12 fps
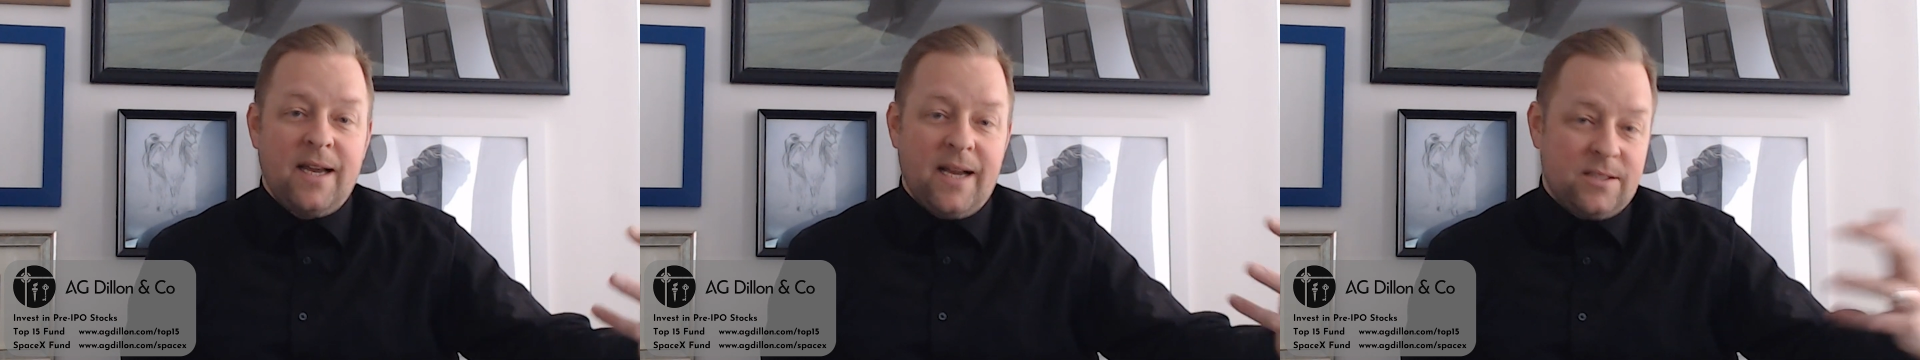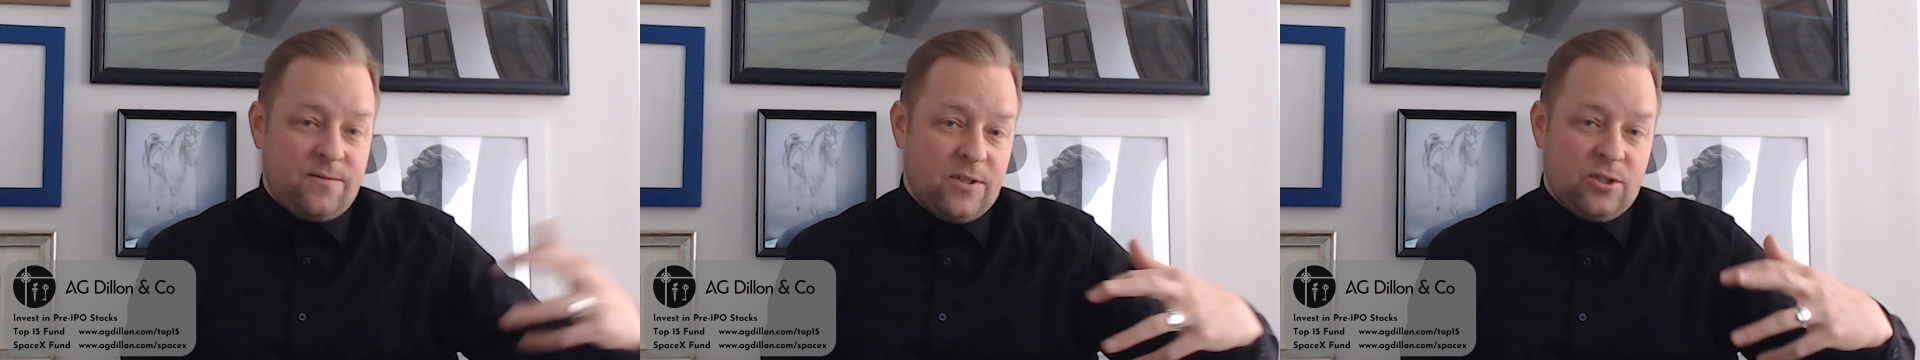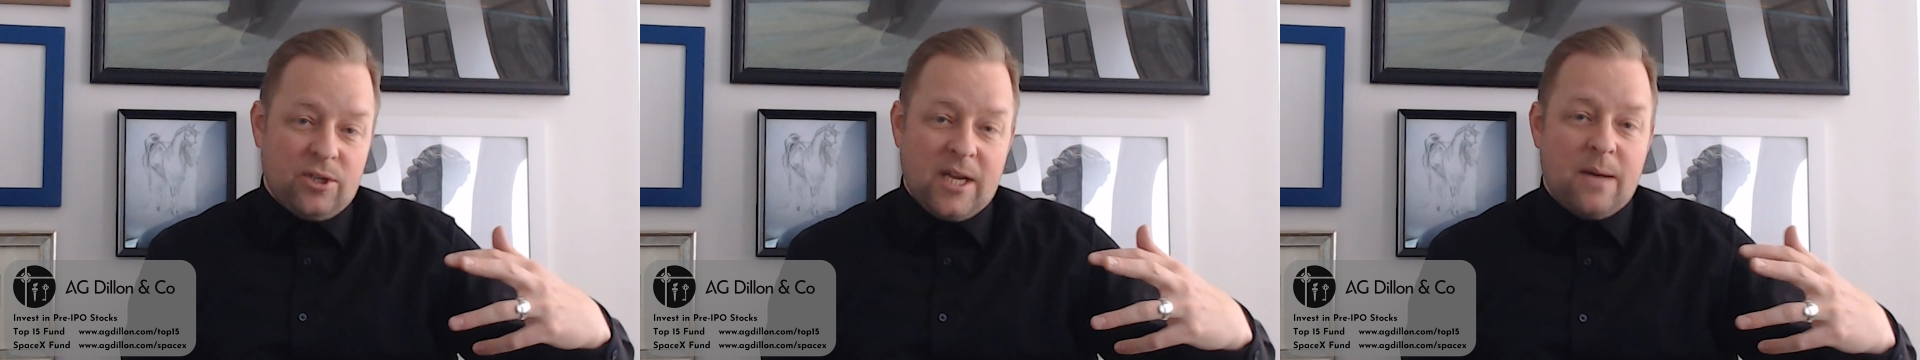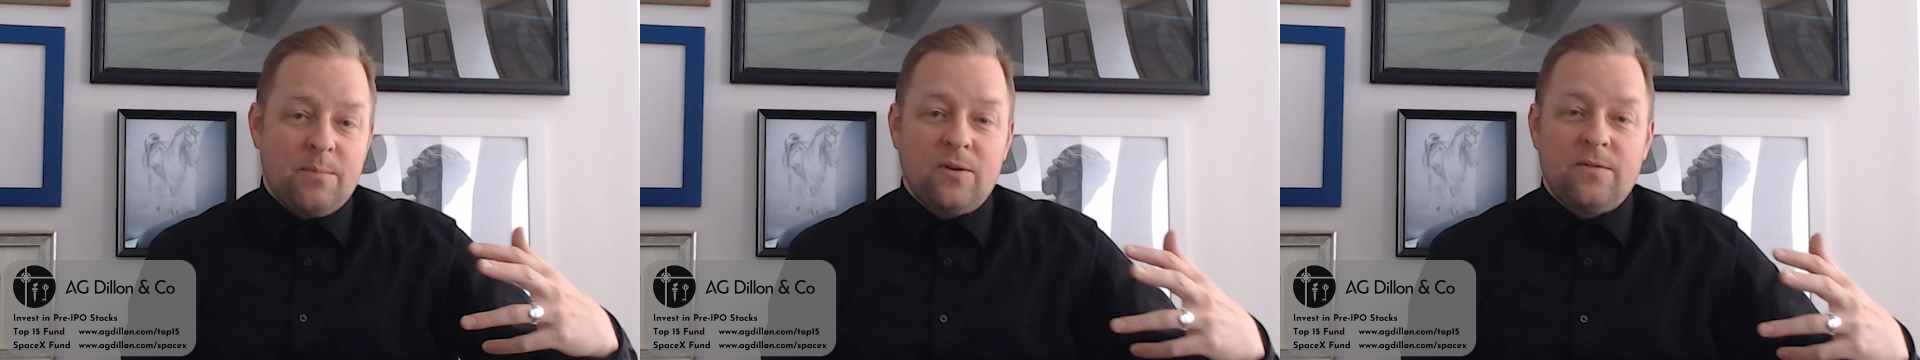as venture
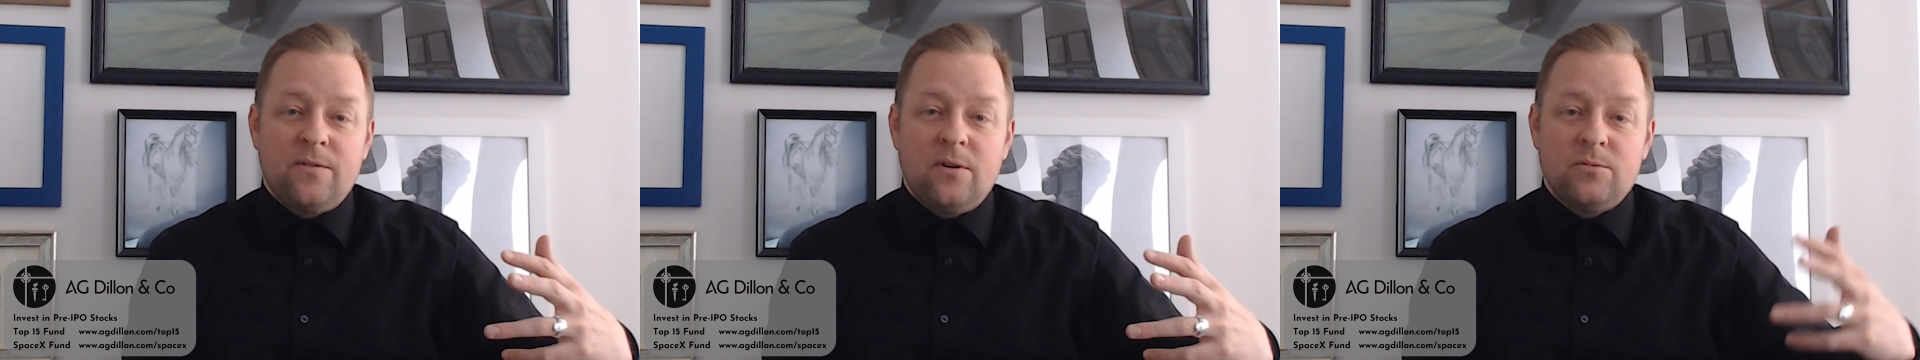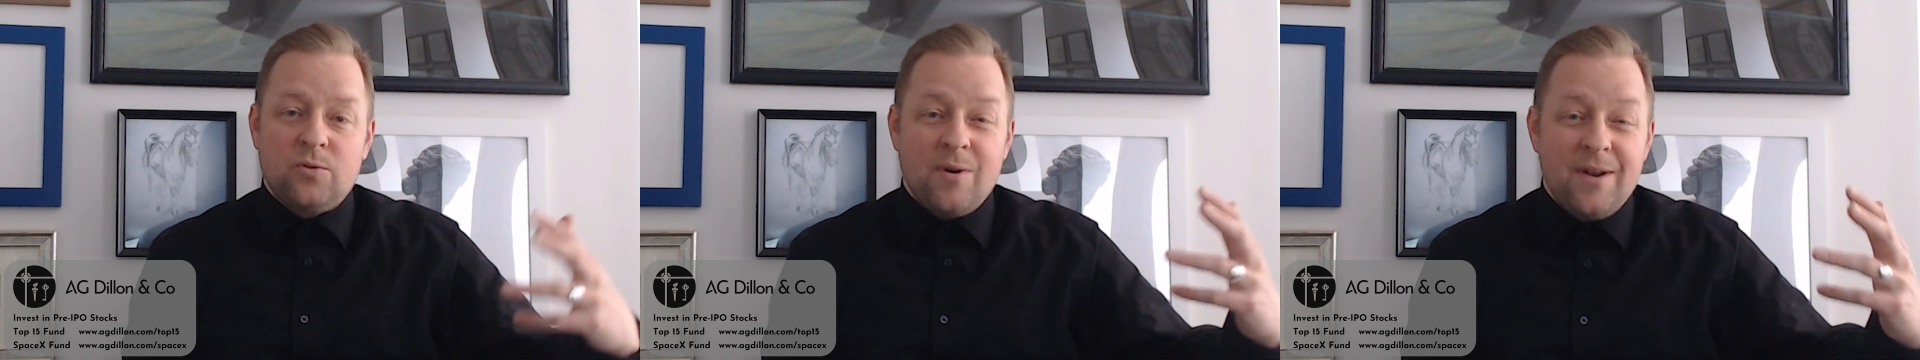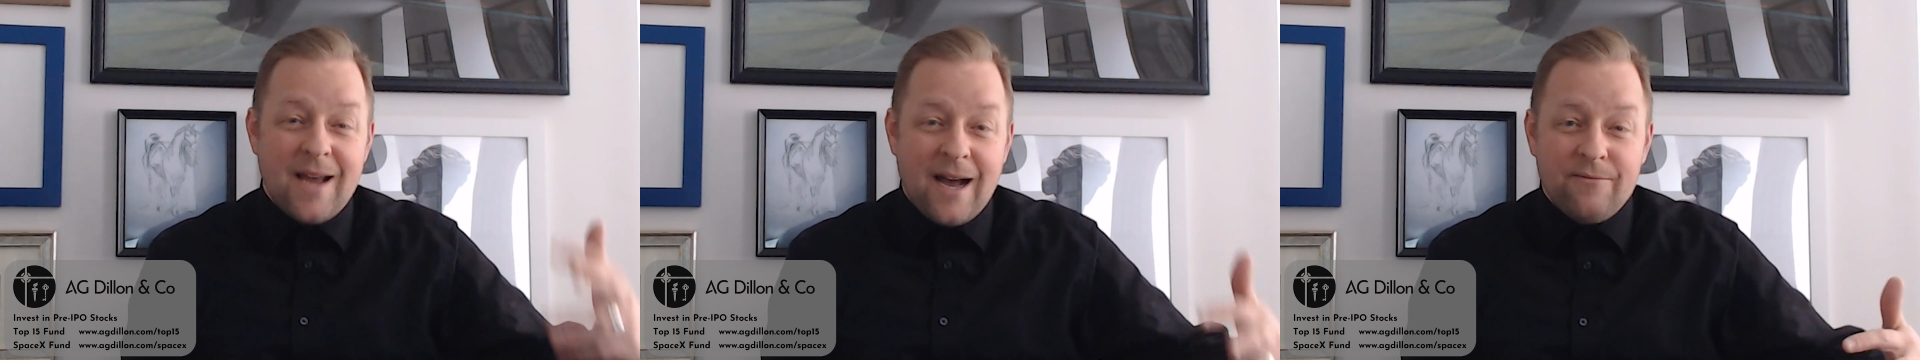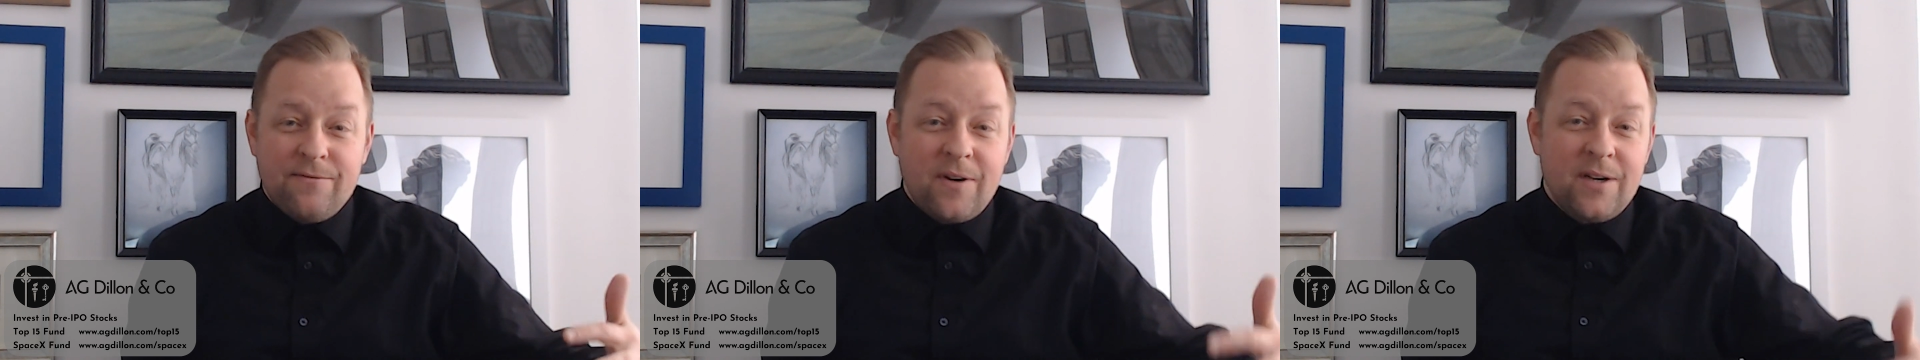capital firms were
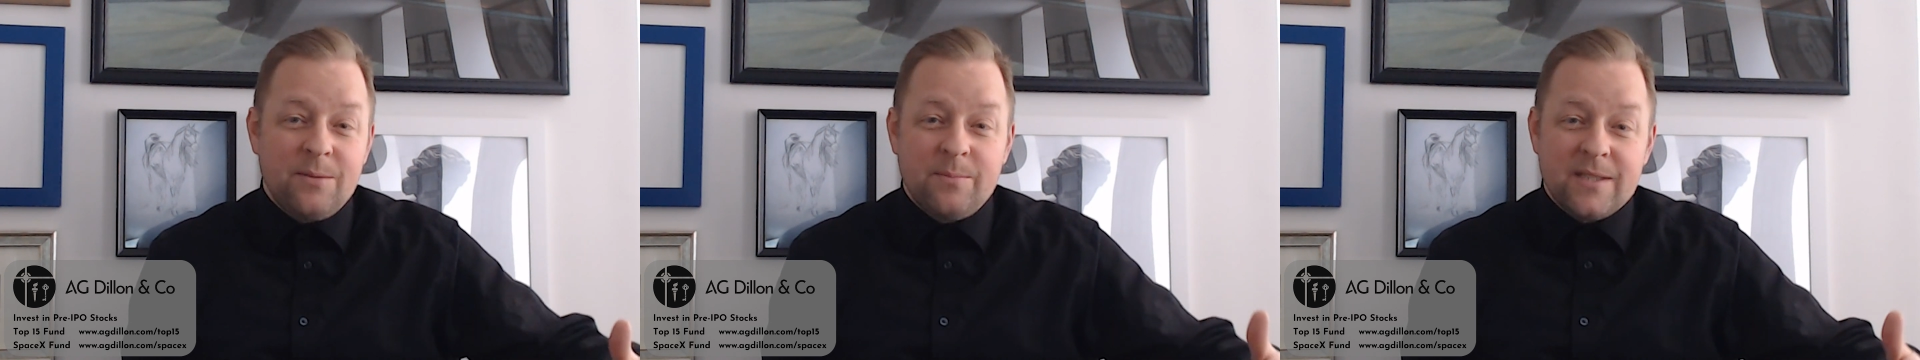not funding